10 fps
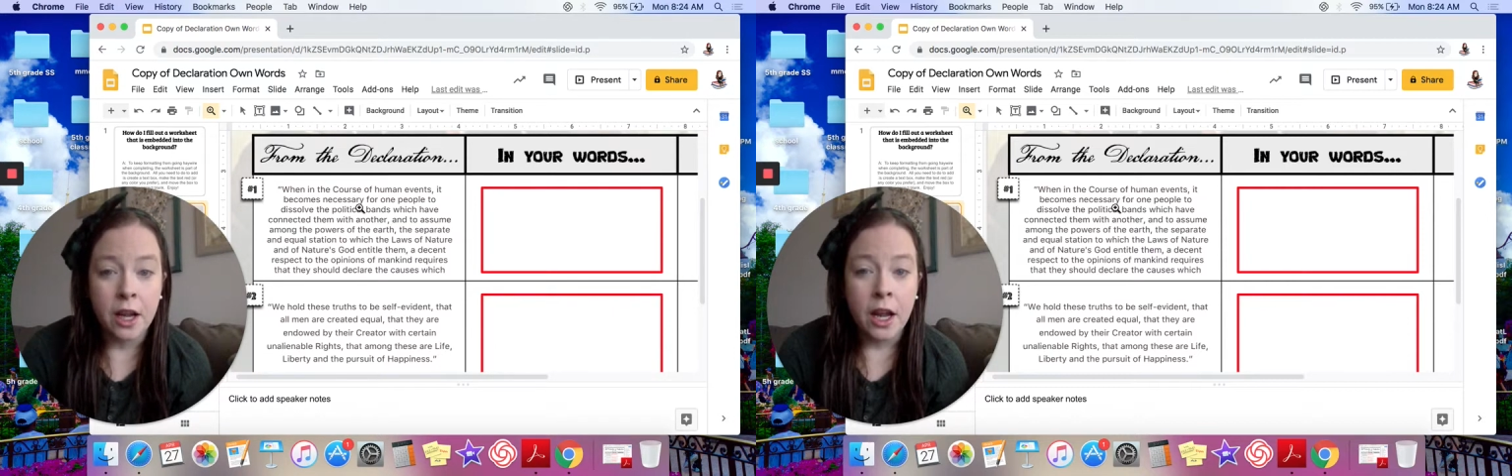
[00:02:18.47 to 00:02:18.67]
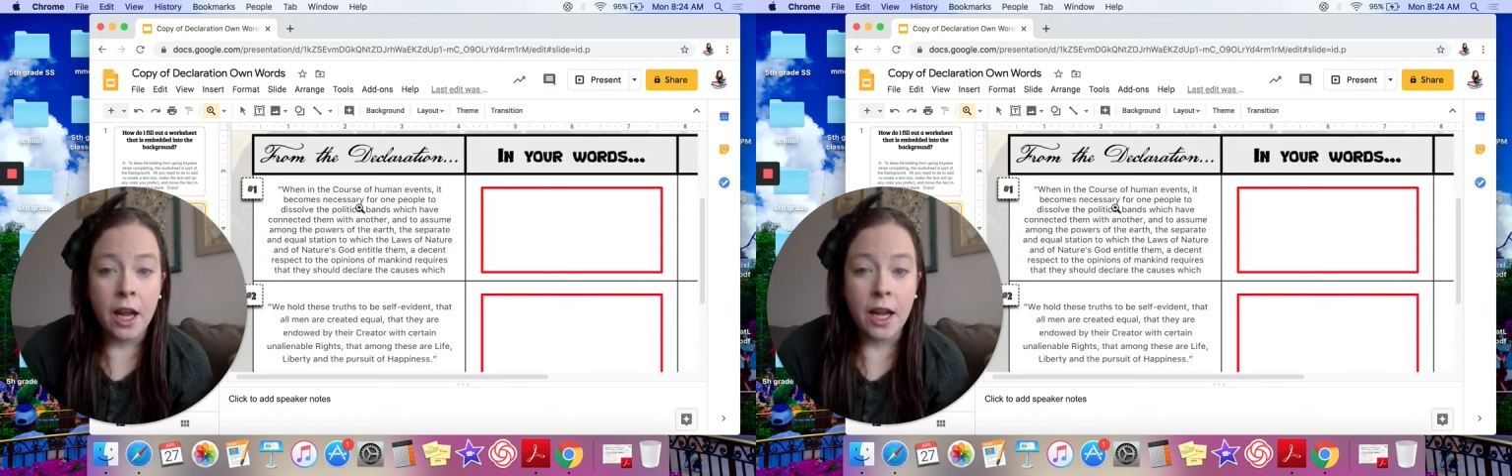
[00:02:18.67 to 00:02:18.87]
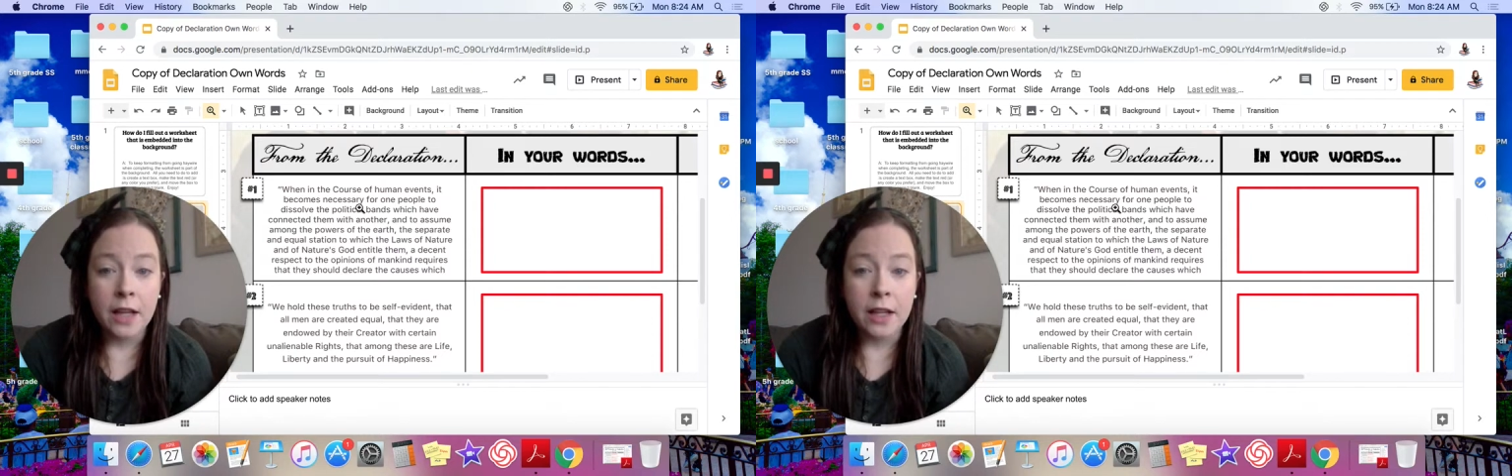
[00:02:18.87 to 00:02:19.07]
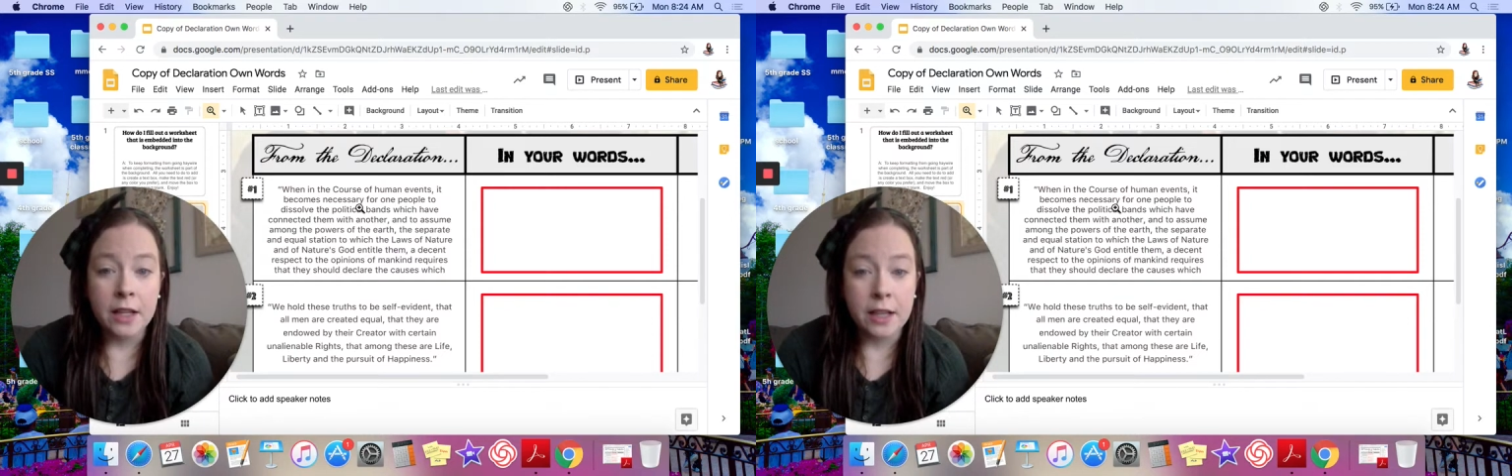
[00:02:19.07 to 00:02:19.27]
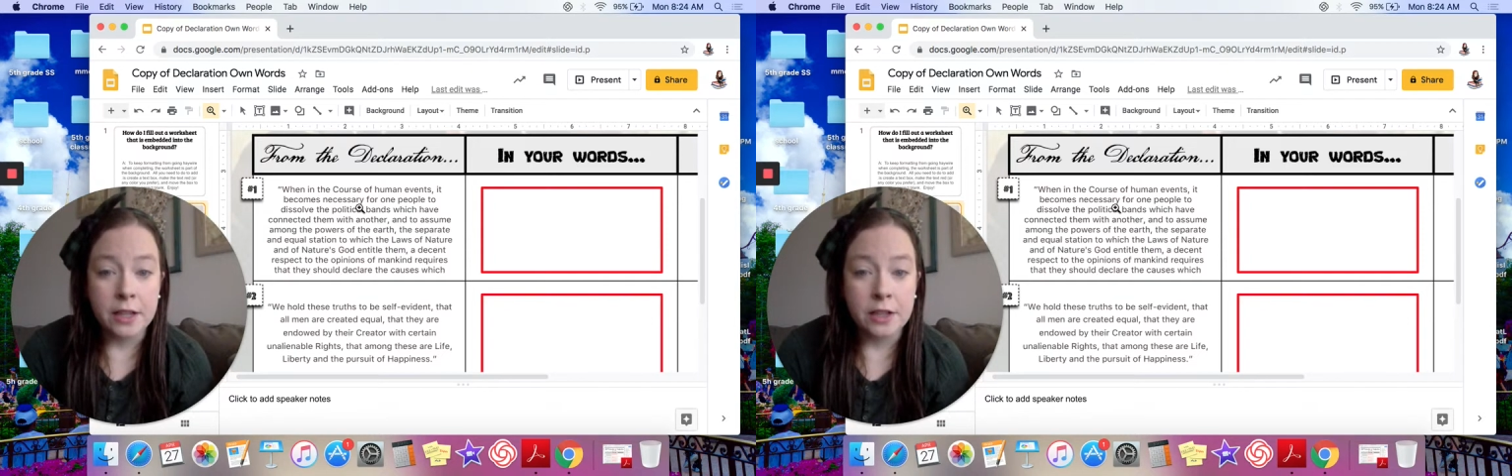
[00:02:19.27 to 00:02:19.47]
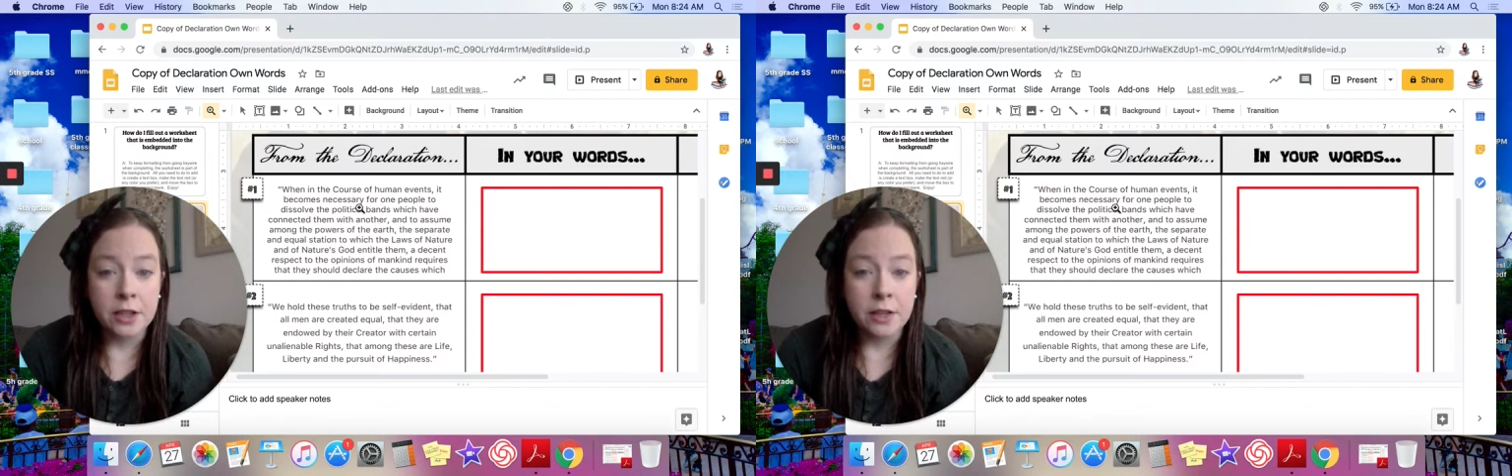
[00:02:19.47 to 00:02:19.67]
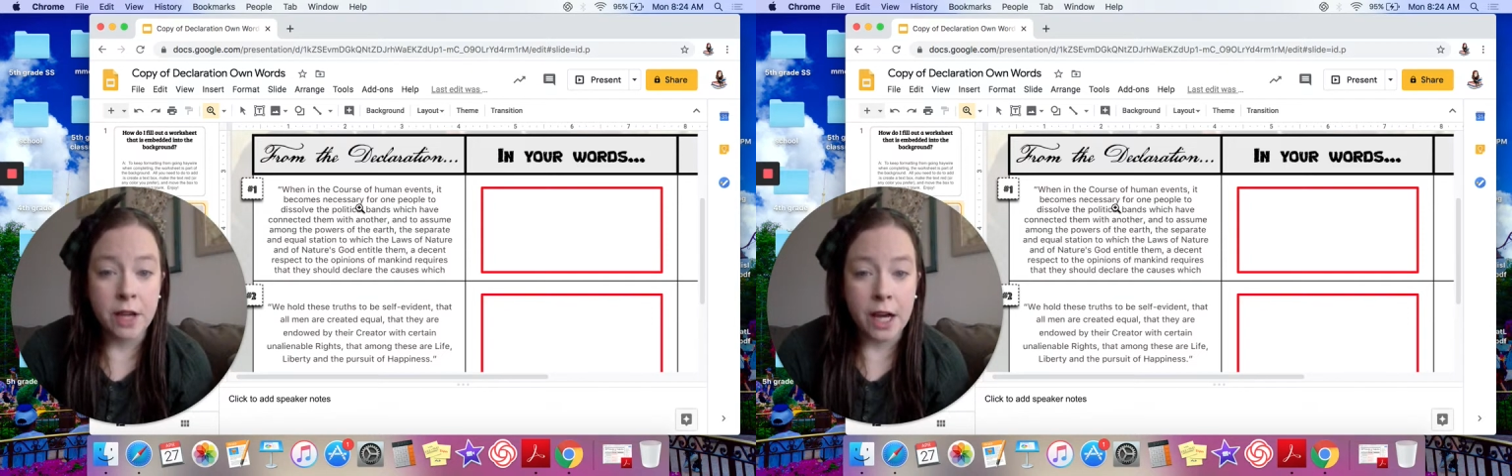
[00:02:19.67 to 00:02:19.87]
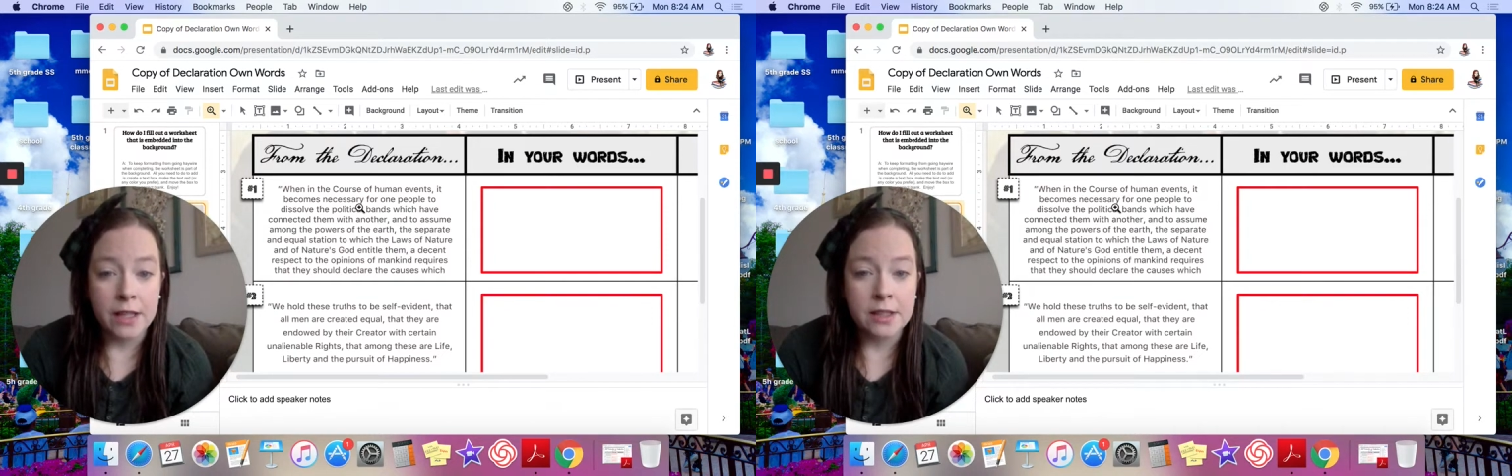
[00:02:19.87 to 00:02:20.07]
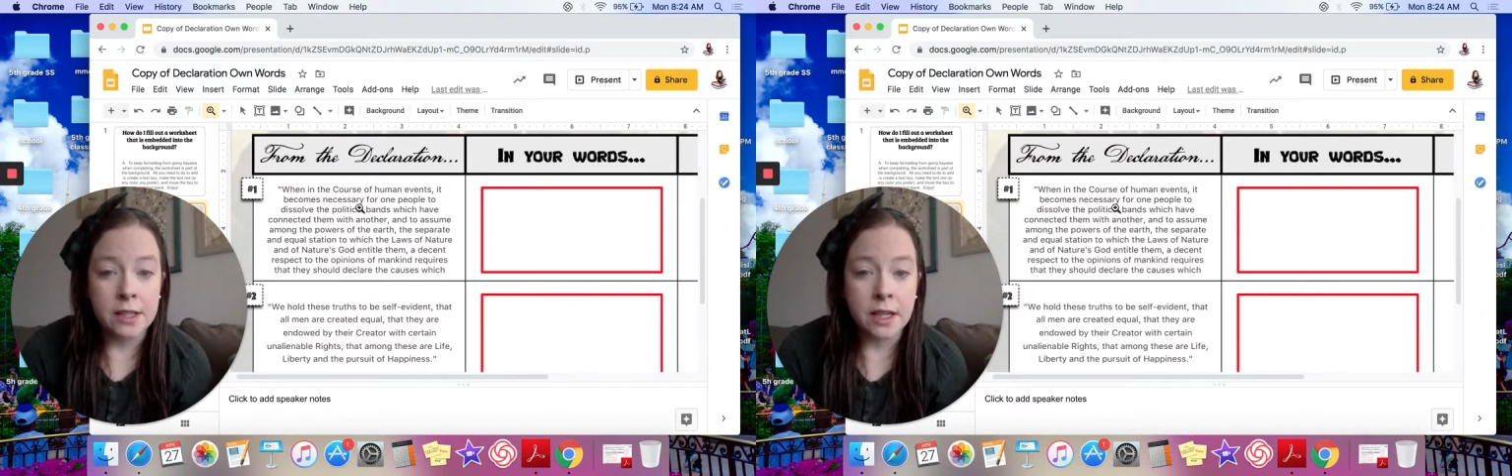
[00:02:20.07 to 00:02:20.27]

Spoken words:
and the nature of God's